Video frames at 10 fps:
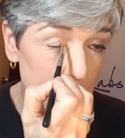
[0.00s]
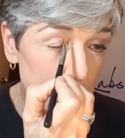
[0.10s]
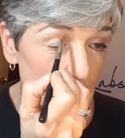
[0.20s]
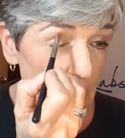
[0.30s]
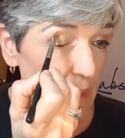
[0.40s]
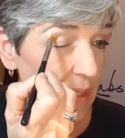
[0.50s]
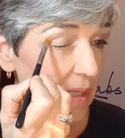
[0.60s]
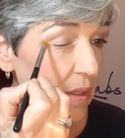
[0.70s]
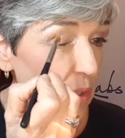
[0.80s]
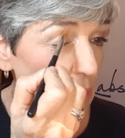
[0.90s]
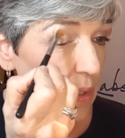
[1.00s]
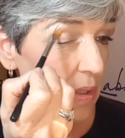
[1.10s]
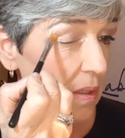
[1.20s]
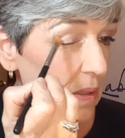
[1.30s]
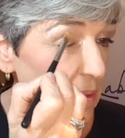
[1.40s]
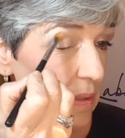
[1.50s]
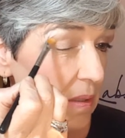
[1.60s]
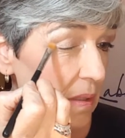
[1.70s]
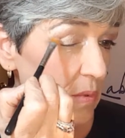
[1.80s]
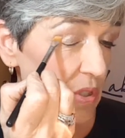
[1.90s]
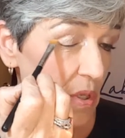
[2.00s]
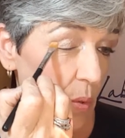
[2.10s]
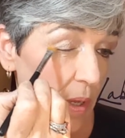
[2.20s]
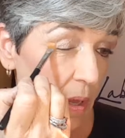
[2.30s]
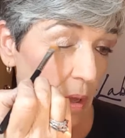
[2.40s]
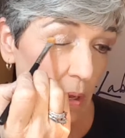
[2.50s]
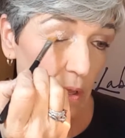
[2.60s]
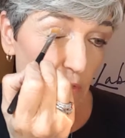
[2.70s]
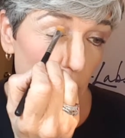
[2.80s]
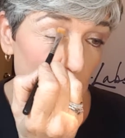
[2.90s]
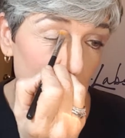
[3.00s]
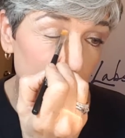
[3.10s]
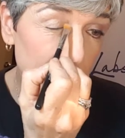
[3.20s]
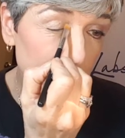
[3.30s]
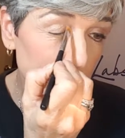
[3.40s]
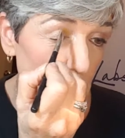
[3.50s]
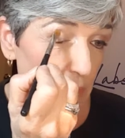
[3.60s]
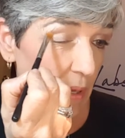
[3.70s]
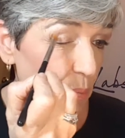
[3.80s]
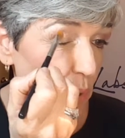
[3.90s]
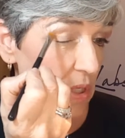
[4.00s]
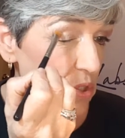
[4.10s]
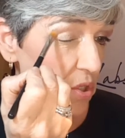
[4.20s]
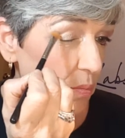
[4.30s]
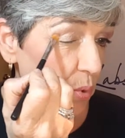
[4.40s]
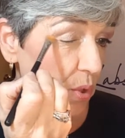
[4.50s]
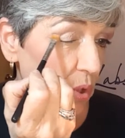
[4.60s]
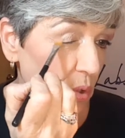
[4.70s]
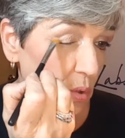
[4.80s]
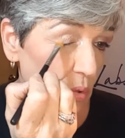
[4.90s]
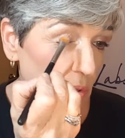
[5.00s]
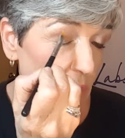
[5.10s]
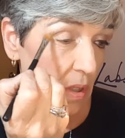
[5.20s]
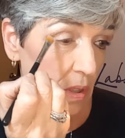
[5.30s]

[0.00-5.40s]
just a little. I'm just going all over my lid with that pretty shimmer gold.